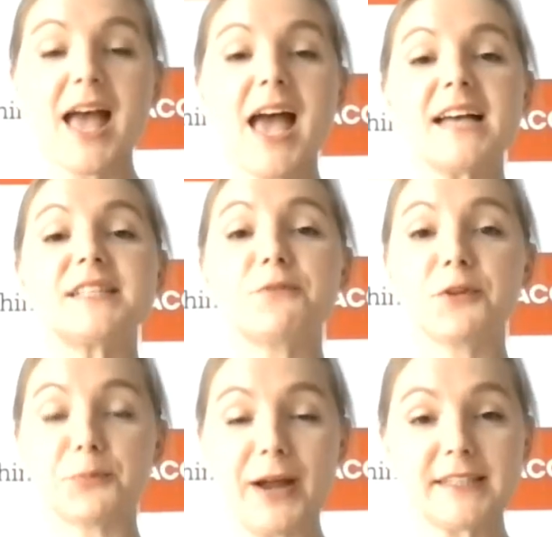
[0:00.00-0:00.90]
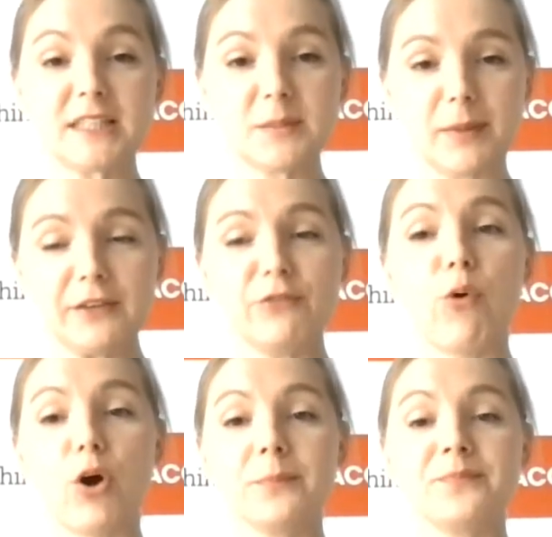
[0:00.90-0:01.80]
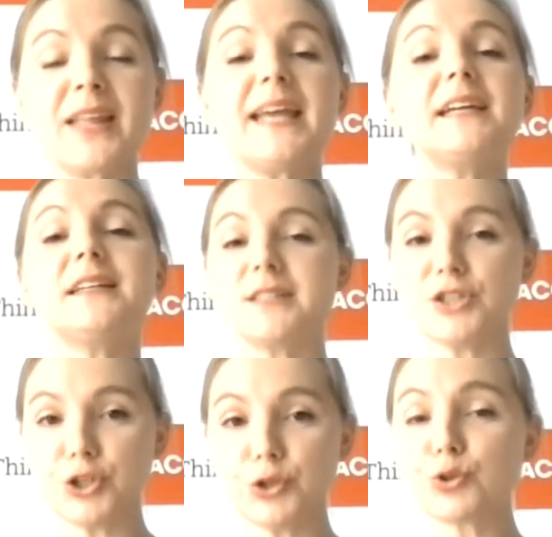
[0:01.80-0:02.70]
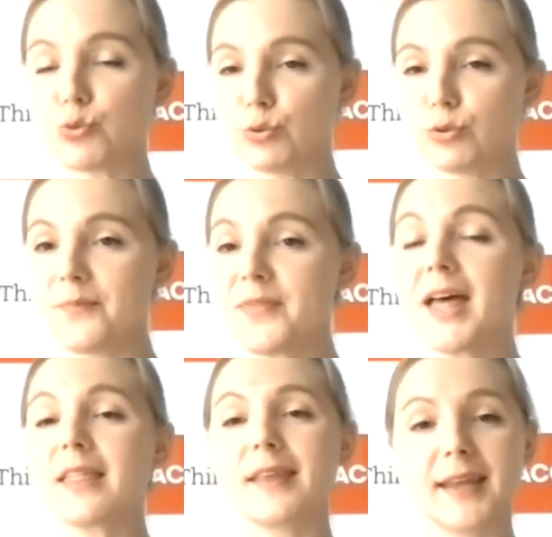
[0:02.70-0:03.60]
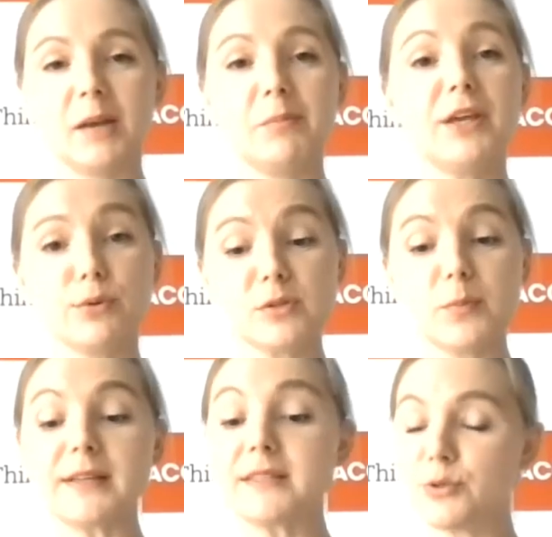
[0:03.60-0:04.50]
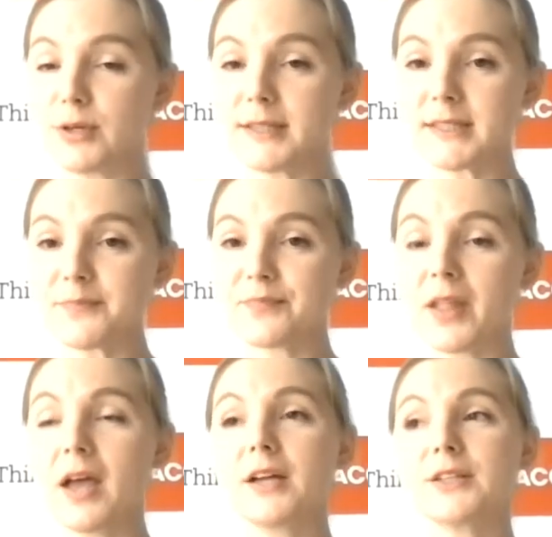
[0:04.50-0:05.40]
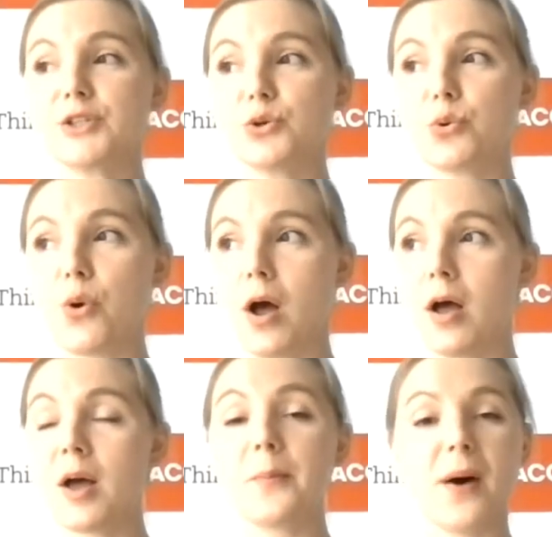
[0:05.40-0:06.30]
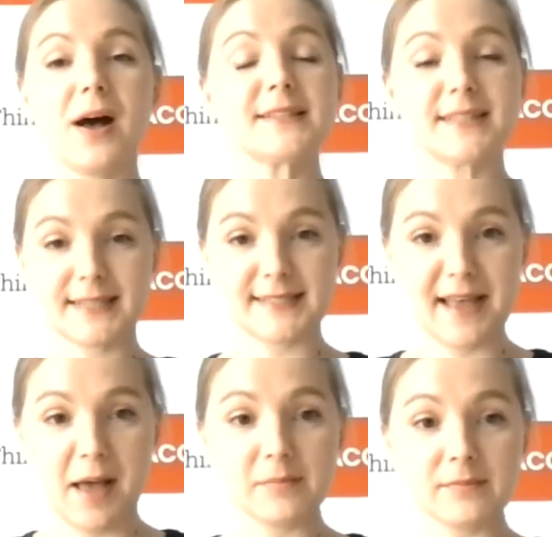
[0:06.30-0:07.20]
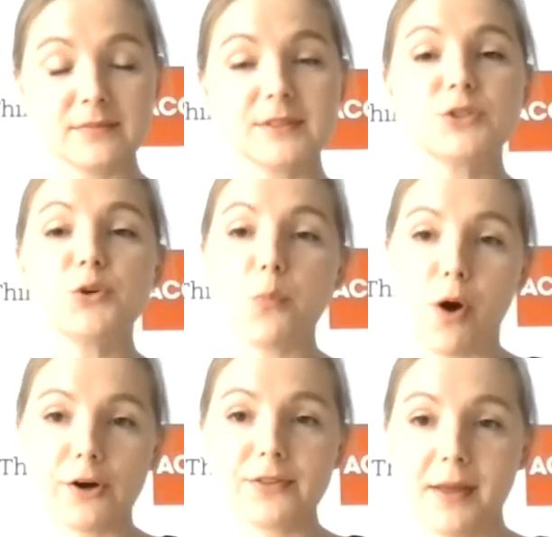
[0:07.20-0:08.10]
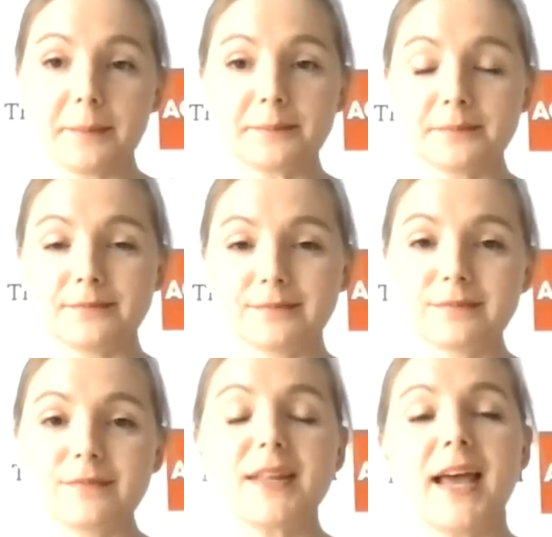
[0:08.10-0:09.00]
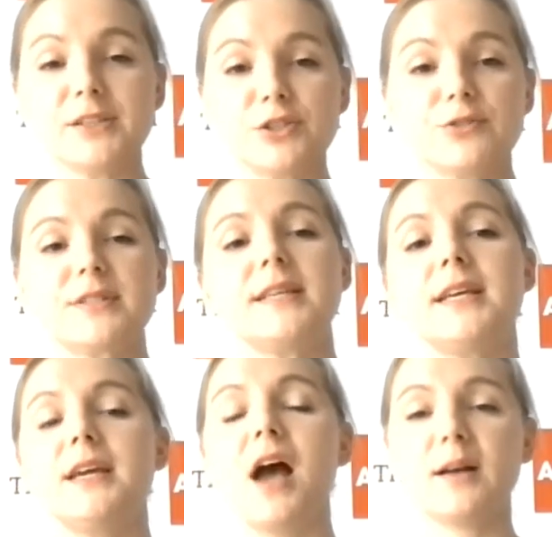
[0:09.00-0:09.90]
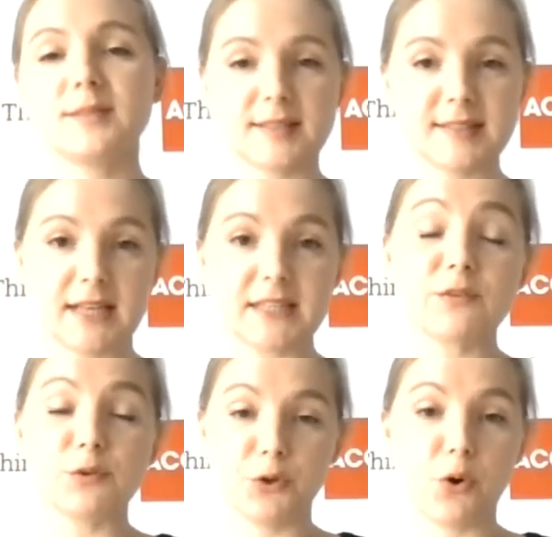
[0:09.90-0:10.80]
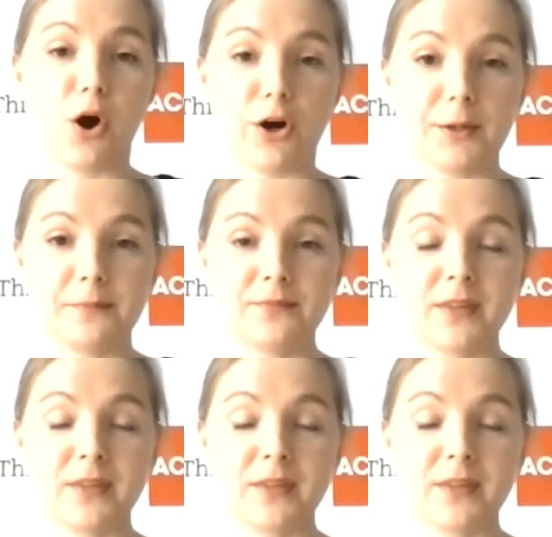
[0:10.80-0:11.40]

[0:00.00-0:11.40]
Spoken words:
As for the practice platform, it is a new tool that can be used by students to pass exam, to mark them, and to see how successful you are.